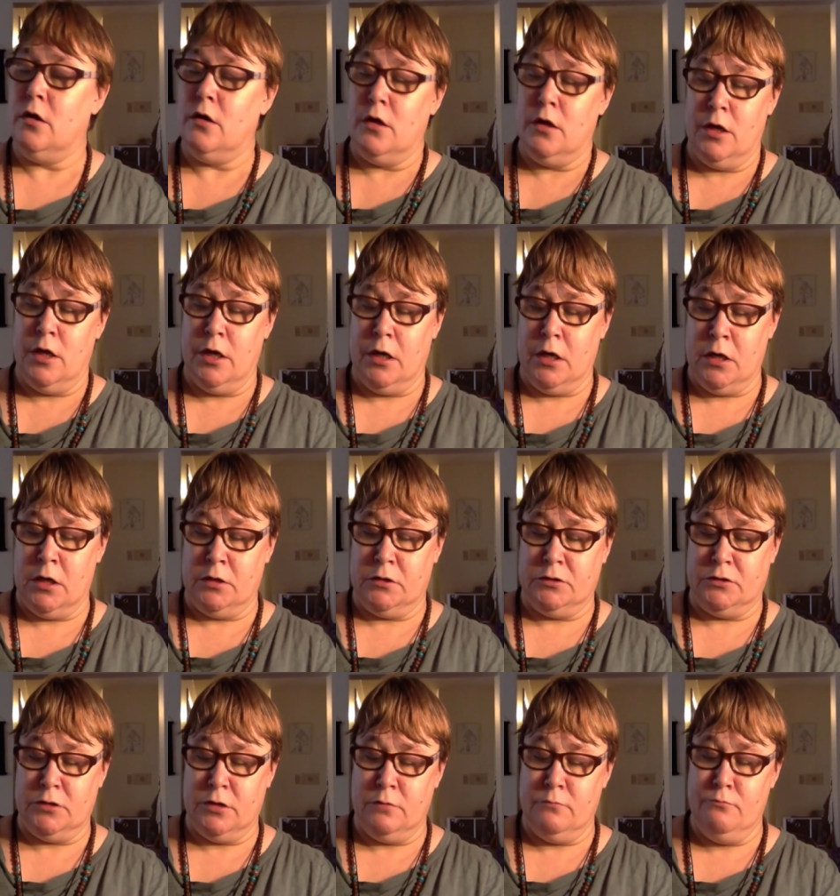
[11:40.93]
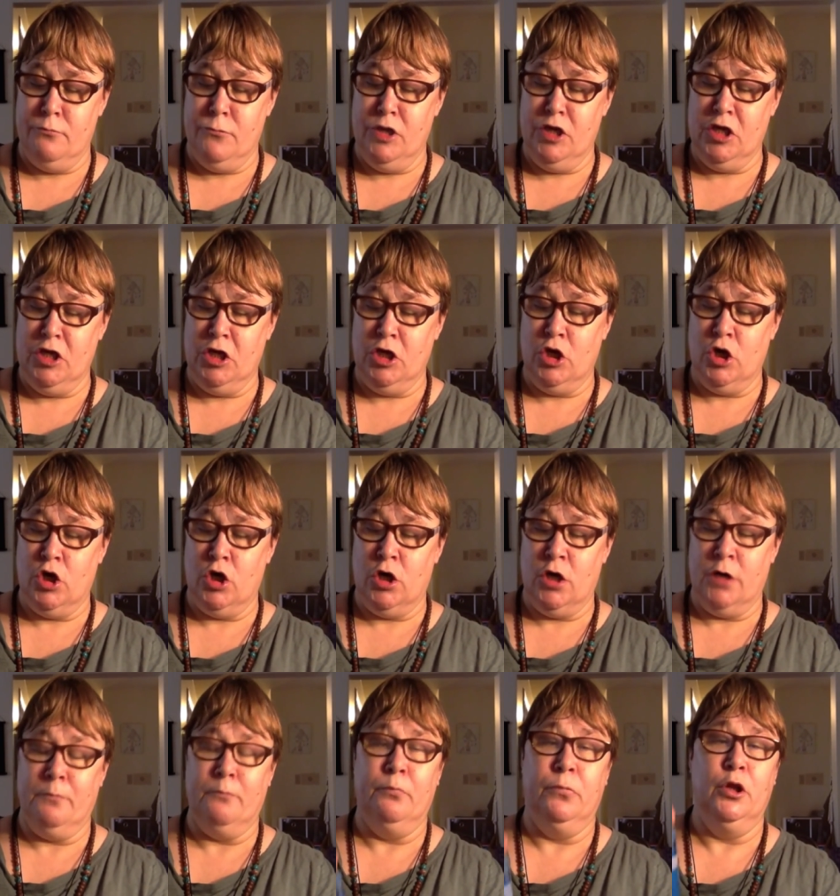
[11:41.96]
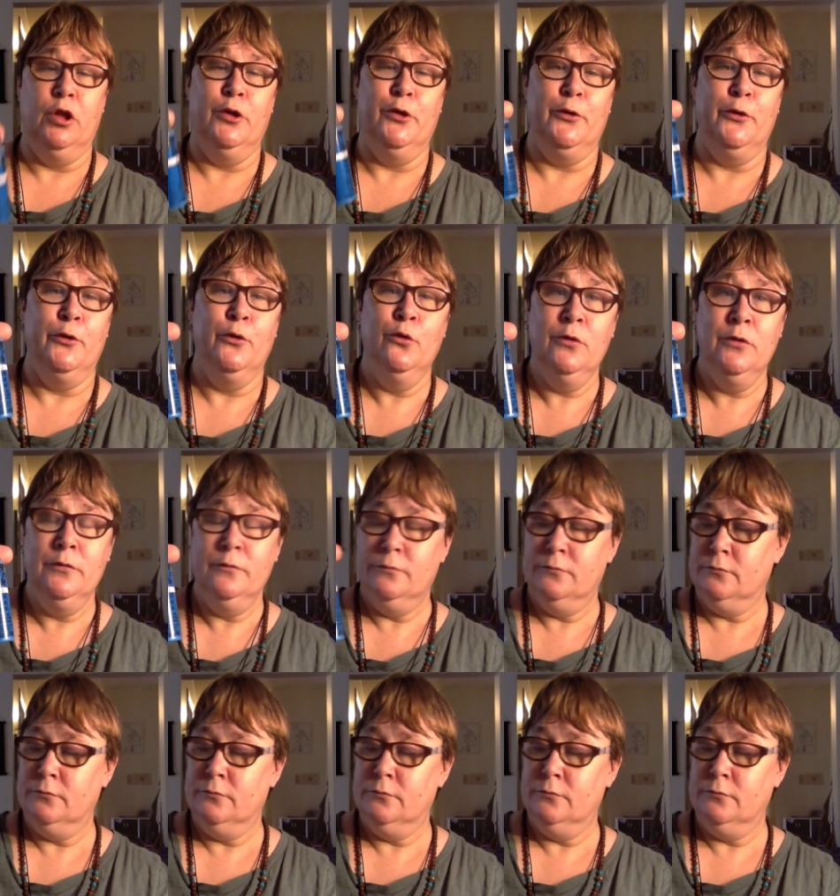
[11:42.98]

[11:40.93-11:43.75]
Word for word: And I got some neon blue,